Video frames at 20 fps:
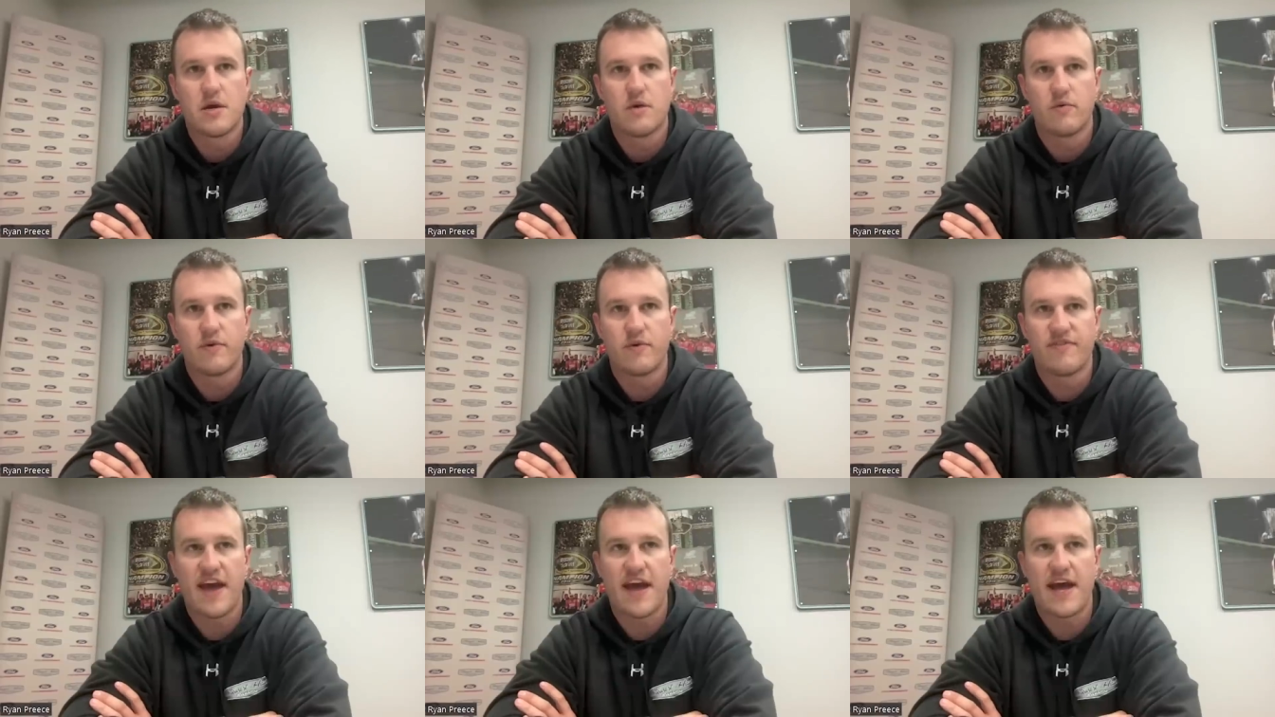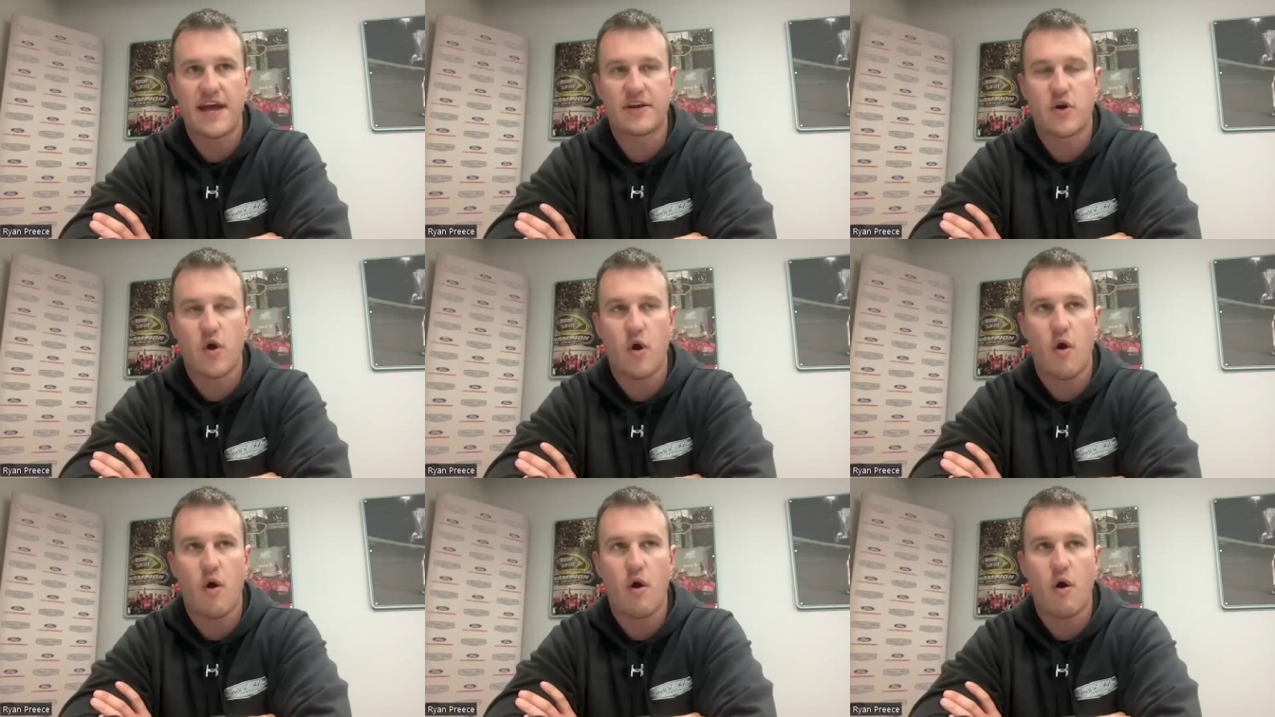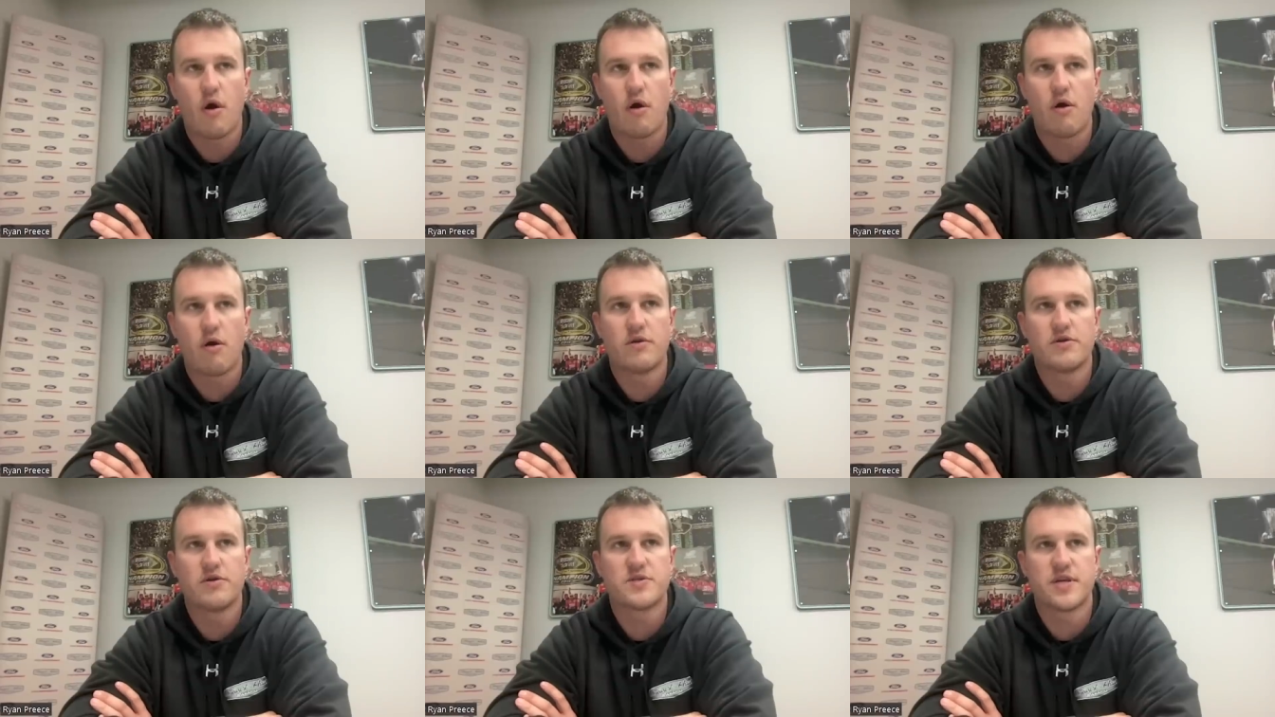we've had
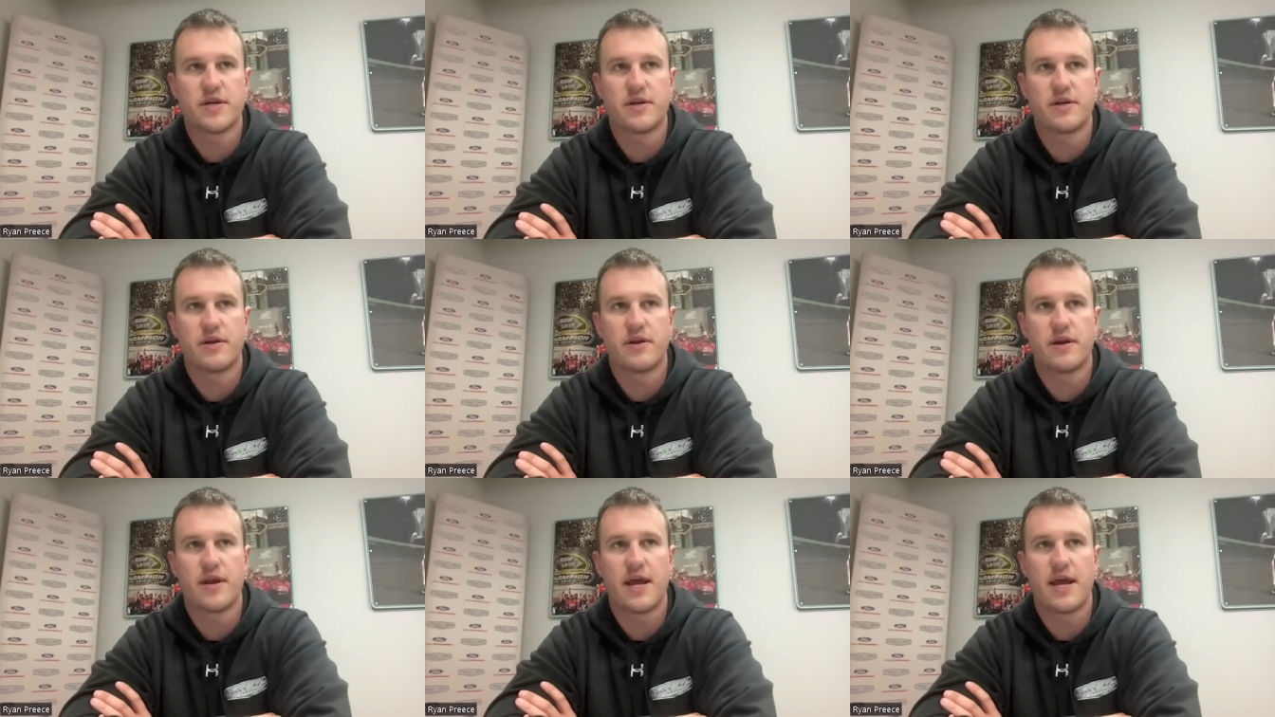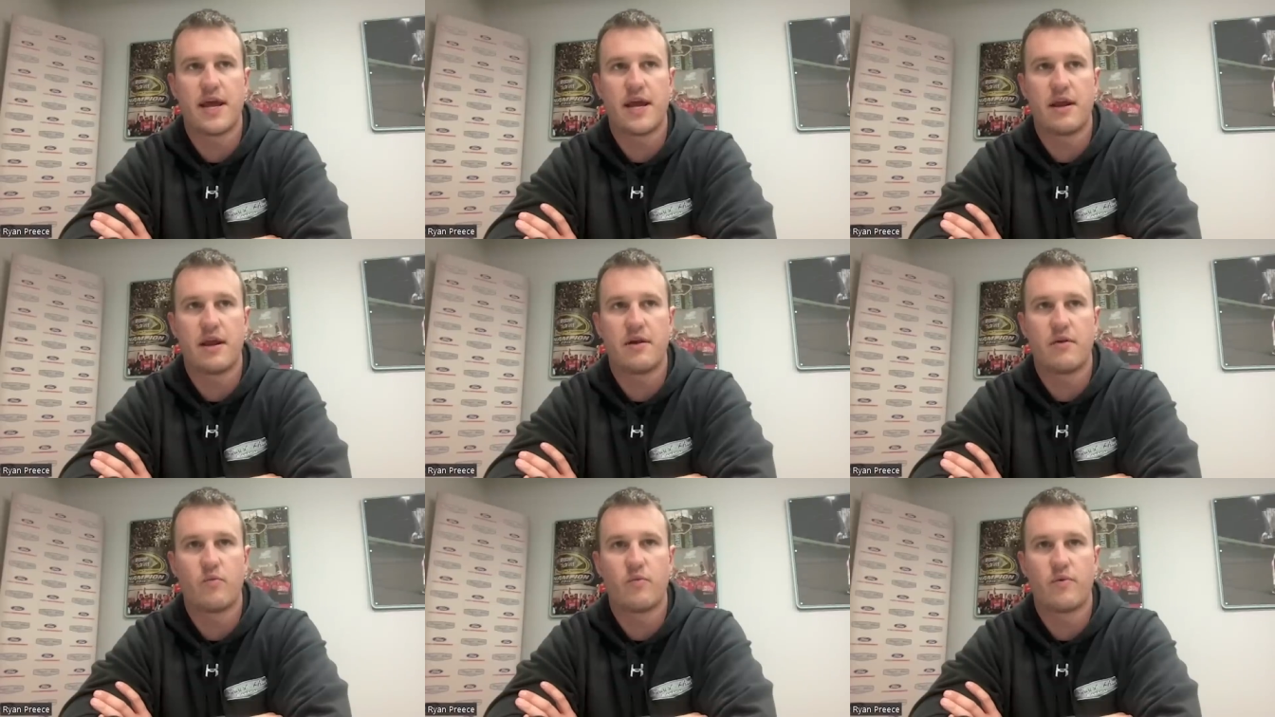cars and and